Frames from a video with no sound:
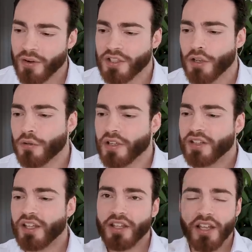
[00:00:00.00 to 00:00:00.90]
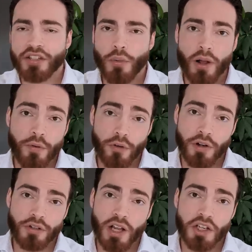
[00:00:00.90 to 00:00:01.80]
Right, so it takes a while
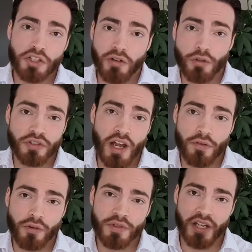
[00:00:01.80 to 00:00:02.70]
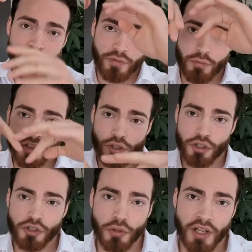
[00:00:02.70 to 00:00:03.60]
before knowledge trickles down from scientific
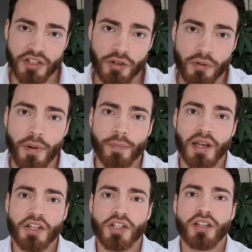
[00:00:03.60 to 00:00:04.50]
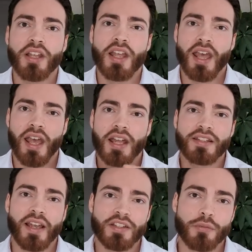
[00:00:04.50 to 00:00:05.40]
research to like general population.
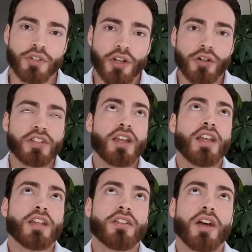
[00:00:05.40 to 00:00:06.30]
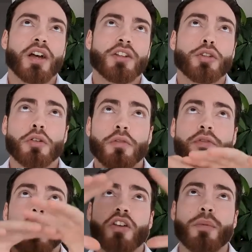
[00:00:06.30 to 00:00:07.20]
And as a result, the total
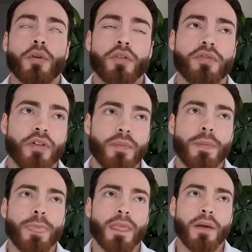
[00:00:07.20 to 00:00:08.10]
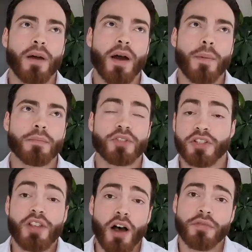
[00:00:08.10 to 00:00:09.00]
volume of
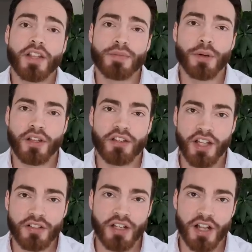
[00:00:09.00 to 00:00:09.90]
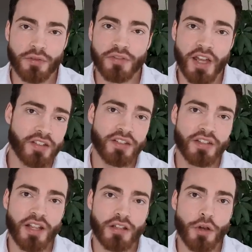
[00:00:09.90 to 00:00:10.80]
stuff that's put on the internet, of
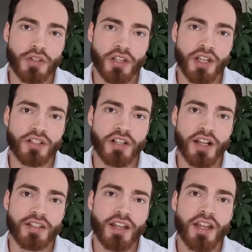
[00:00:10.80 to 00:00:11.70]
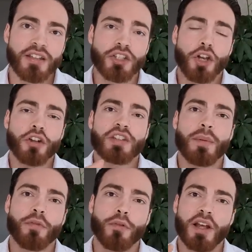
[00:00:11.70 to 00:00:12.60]
text that goes on the internet, it takes a long
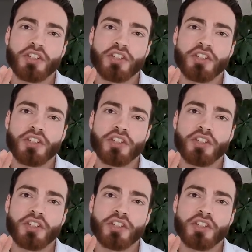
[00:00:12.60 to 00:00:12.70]
time before